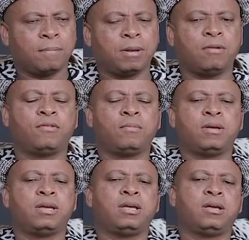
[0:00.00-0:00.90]
Believe
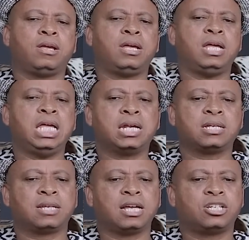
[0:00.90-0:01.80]
me,
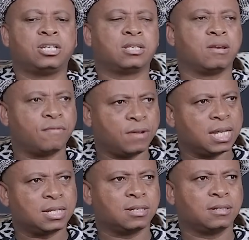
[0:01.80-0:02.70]
research is
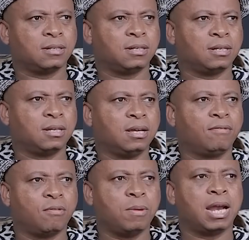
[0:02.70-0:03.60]
infinite.
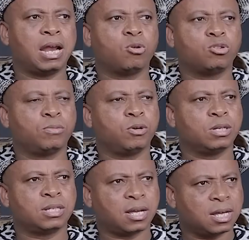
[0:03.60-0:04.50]
Ikvumela na uthi
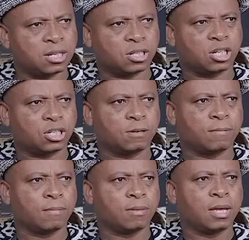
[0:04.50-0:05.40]
uphindwe zakhe research.
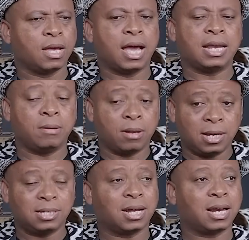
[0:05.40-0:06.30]
And he
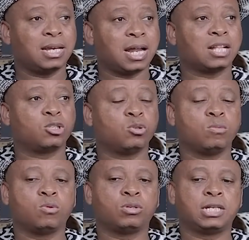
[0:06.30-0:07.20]
literally
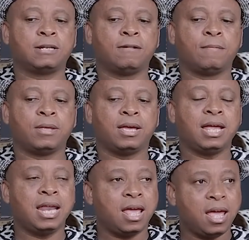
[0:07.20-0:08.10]
assume ukuthi
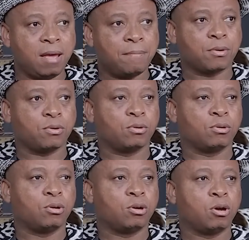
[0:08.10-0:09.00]
in Hebrew
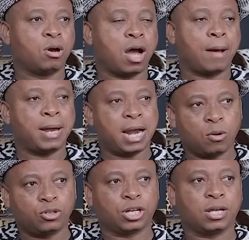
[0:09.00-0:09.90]

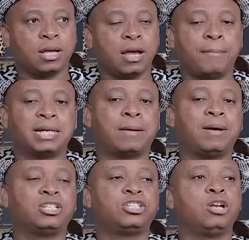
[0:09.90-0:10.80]
abanawo Jay, but
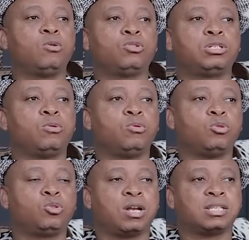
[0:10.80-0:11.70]
abasitshela ukuthi
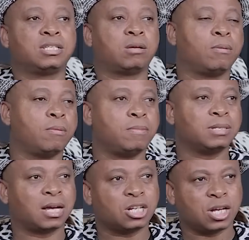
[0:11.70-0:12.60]
uJulius Caesar
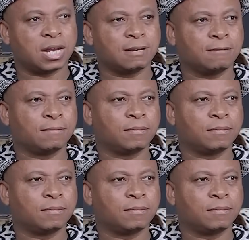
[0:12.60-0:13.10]
bebembiza kanjani.